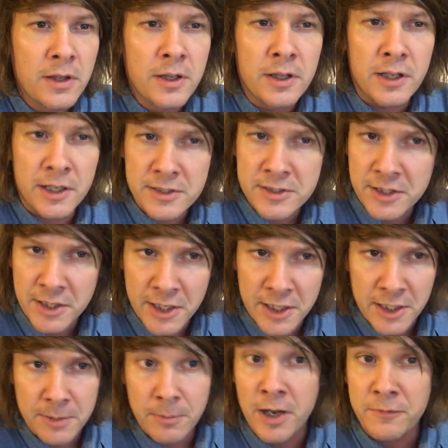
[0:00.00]
That's the
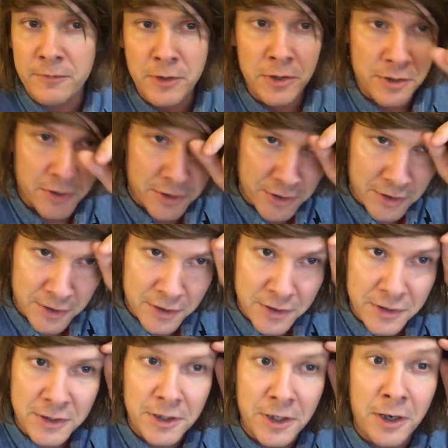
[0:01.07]
name I've not
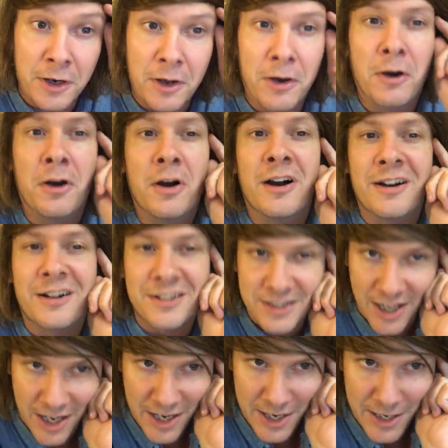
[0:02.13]
heard in a long
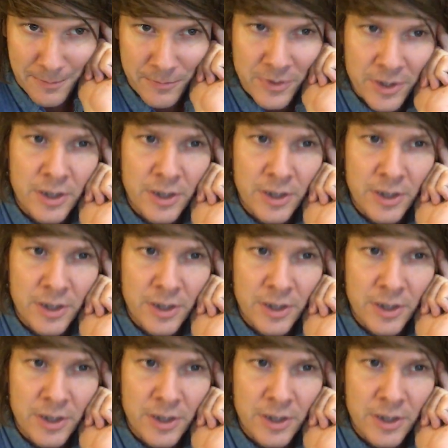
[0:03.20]
time.